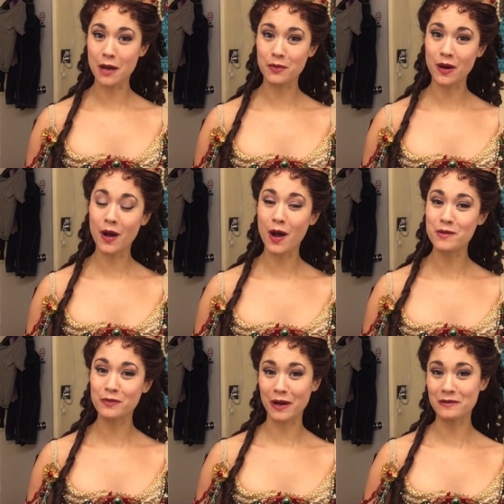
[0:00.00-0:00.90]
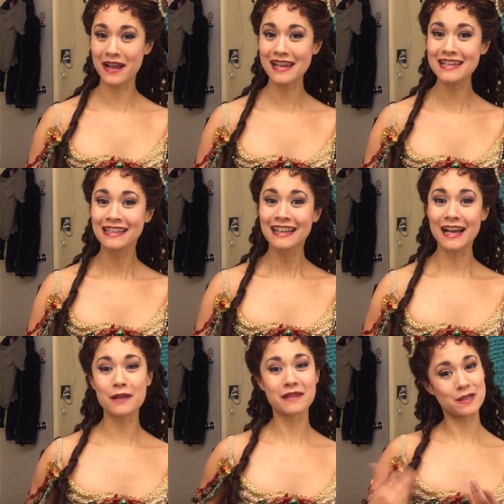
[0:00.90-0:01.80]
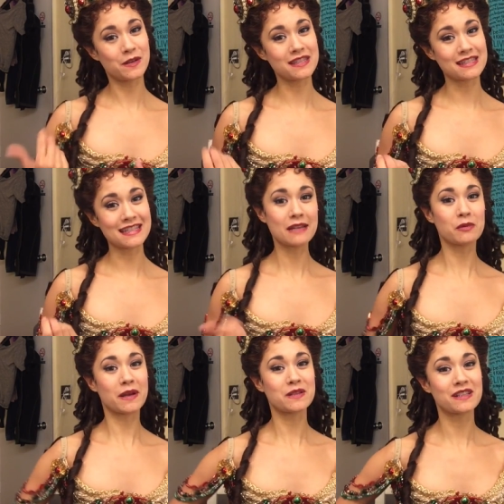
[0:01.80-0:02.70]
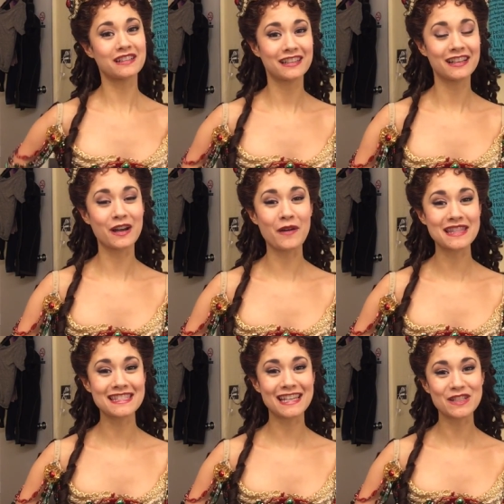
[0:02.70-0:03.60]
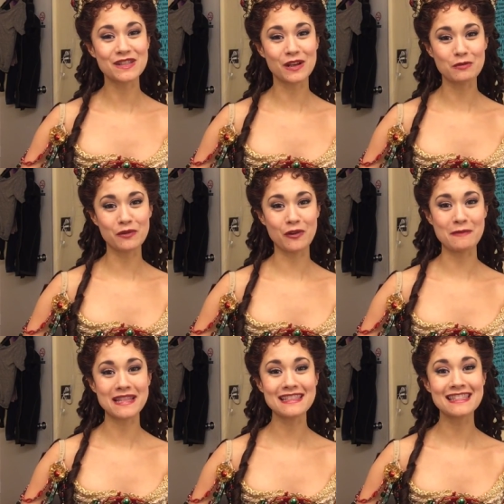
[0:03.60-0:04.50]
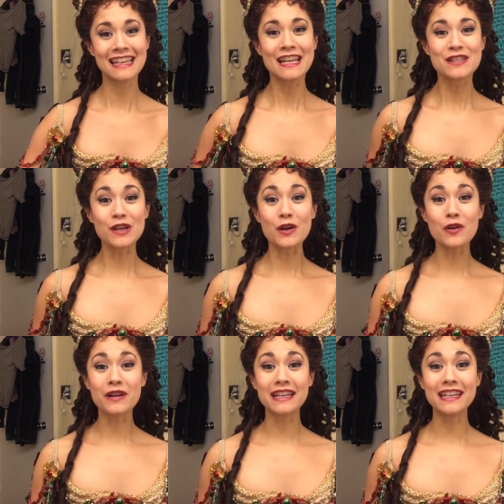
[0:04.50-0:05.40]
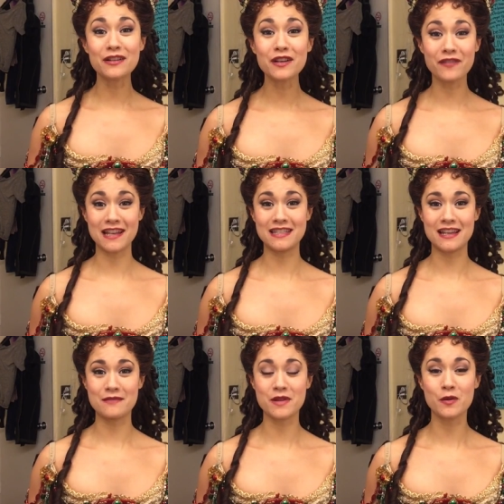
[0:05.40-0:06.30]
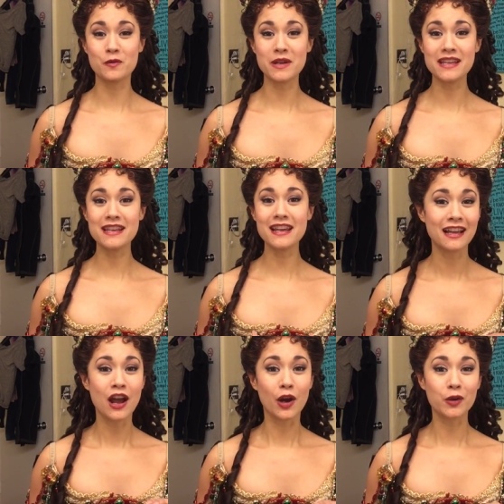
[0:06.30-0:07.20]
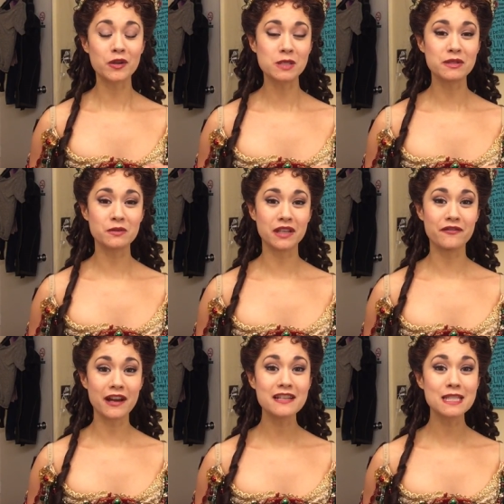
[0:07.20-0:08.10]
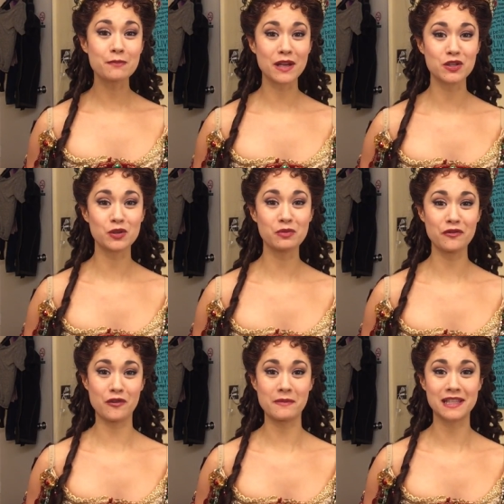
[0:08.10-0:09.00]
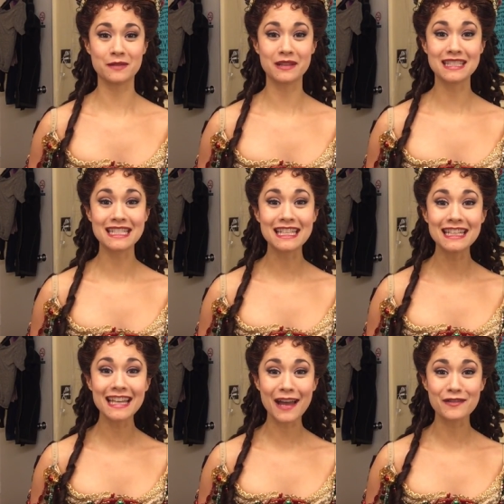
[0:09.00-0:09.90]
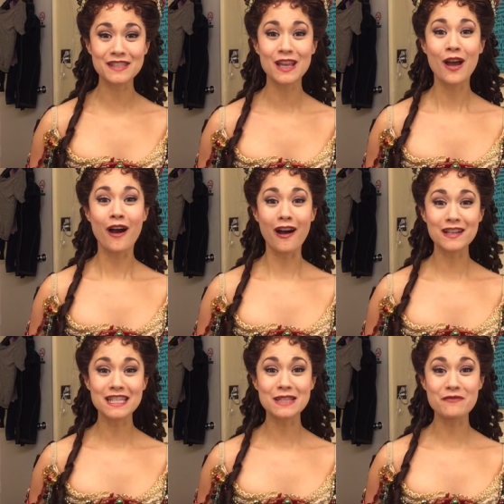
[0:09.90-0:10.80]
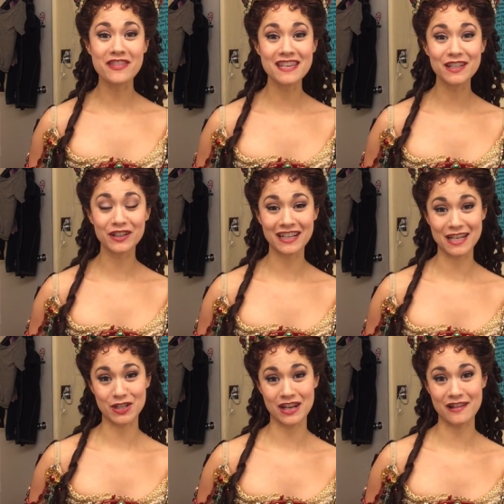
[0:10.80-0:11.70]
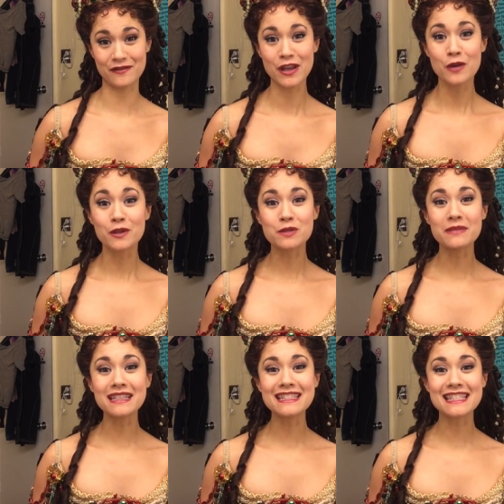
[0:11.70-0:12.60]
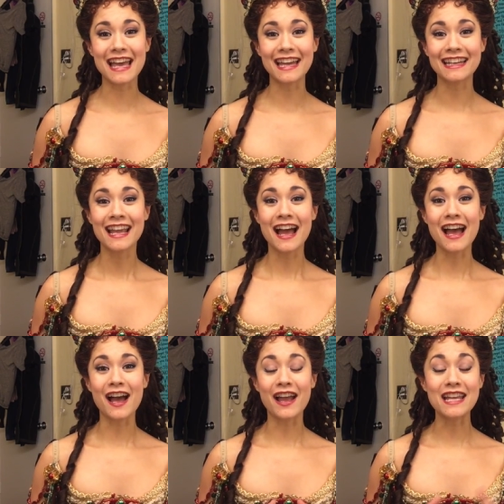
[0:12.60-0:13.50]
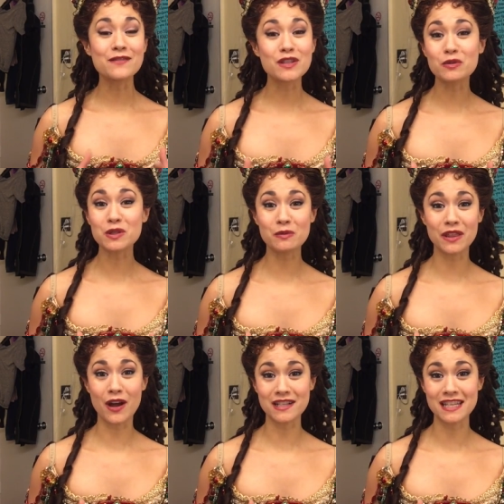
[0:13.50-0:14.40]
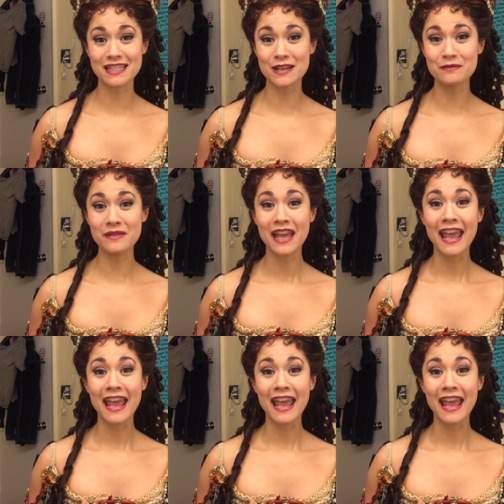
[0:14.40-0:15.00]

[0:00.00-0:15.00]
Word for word: of the Opera on Broadway. Um, as you can see, I'm about to go on stage and start a performance. So here at Phantom, we are going to be doing a very special performance with TDF's Autism Theater Initiative, which means that uh, individuals with autism